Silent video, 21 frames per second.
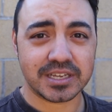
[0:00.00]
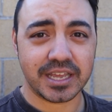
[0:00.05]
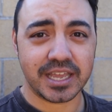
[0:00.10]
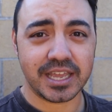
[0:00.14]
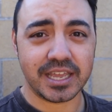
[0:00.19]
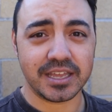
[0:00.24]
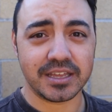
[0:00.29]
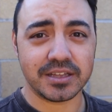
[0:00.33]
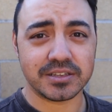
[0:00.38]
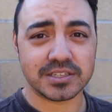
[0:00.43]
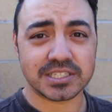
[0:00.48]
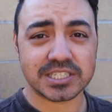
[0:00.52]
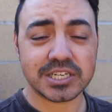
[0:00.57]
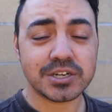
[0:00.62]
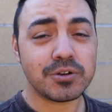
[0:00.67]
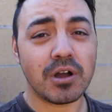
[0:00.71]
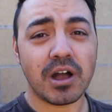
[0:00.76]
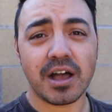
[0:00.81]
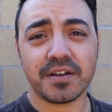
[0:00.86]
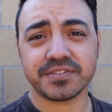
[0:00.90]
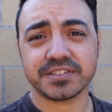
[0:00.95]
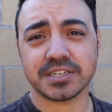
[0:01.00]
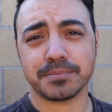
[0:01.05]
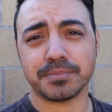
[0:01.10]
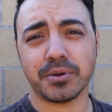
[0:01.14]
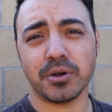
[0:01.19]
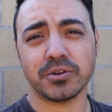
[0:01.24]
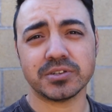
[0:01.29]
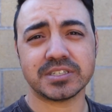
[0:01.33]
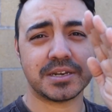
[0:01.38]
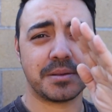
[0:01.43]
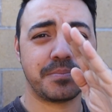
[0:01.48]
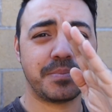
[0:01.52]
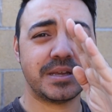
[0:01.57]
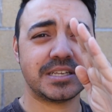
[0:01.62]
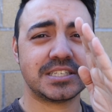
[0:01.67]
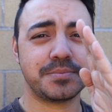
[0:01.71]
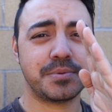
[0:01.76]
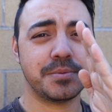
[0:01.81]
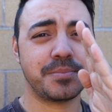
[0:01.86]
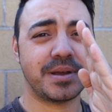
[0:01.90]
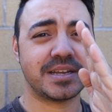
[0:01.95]
a zero offset post and it
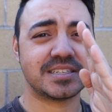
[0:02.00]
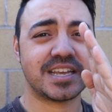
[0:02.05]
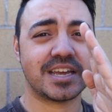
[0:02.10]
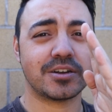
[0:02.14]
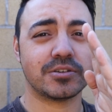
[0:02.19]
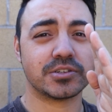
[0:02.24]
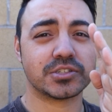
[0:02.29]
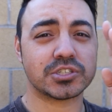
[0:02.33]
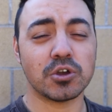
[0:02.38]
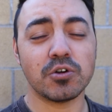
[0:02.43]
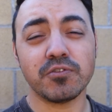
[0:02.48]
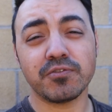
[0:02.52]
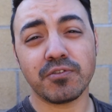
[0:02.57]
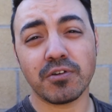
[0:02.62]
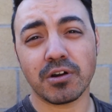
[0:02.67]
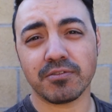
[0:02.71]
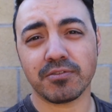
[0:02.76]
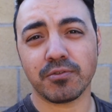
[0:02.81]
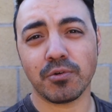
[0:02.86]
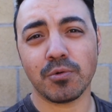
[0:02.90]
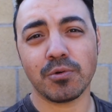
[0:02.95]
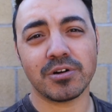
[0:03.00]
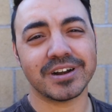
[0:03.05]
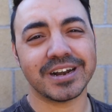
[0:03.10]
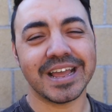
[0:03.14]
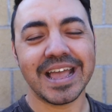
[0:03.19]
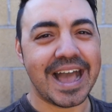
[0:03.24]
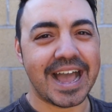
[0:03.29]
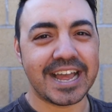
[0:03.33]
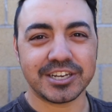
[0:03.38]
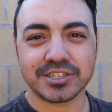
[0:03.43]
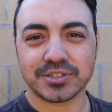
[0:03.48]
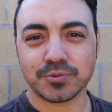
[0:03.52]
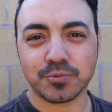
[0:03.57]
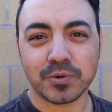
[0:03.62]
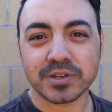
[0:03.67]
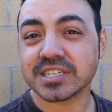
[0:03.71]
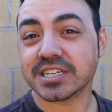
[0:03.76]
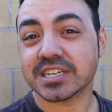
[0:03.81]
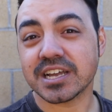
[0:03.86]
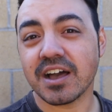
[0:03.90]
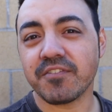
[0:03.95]
basically put my saddle so far forward I just
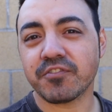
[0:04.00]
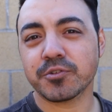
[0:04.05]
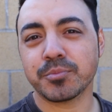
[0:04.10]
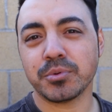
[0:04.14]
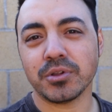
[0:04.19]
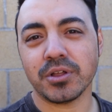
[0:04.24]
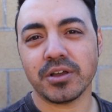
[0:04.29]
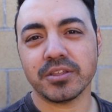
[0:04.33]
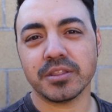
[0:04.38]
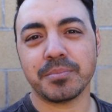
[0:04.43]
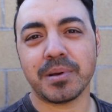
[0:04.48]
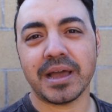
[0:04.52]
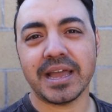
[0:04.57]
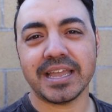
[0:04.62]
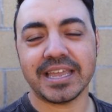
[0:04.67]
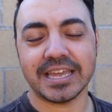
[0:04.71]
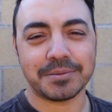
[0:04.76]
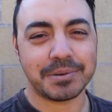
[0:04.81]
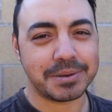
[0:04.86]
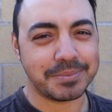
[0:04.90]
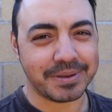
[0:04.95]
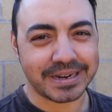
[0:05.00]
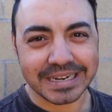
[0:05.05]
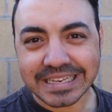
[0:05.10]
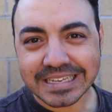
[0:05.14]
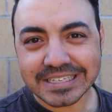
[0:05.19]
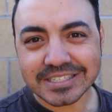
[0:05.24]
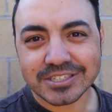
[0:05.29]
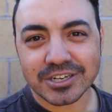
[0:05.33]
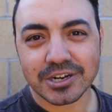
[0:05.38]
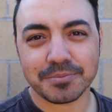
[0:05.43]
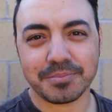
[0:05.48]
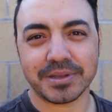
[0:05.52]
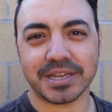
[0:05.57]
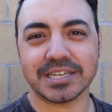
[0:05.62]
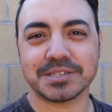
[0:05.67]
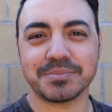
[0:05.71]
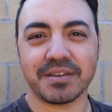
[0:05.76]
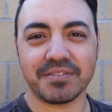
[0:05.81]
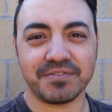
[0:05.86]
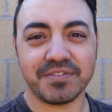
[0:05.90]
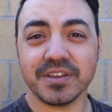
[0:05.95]
wasn't comfortable on the bike and it made my knees hurt
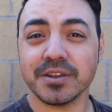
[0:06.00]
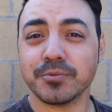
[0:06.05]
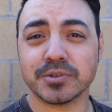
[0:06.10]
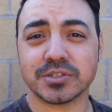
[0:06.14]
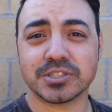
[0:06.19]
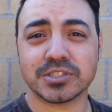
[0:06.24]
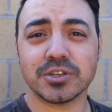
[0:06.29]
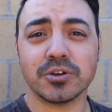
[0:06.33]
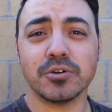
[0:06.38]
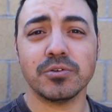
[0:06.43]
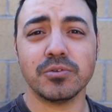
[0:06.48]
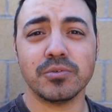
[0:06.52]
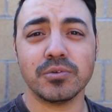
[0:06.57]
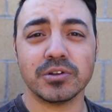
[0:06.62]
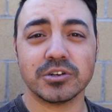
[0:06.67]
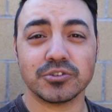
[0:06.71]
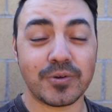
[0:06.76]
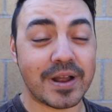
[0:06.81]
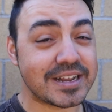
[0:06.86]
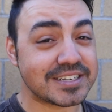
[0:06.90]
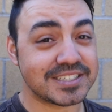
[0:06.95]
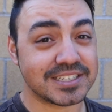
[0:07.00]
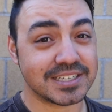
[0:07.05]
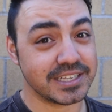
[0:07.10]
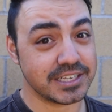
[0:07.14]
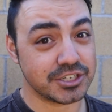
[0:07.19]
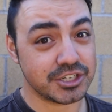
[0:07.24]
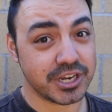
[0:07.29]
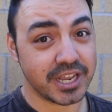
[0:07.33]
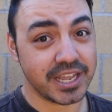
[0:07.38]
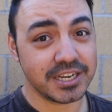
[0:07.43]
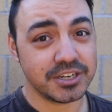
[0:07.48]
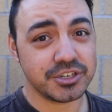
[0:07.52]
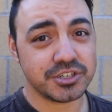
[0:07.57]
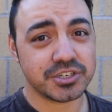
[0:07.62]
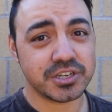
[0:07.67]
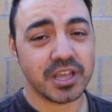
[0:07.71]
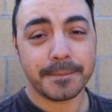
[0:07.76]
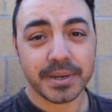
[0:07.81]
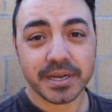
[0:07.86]
because my fit was so drastically changed.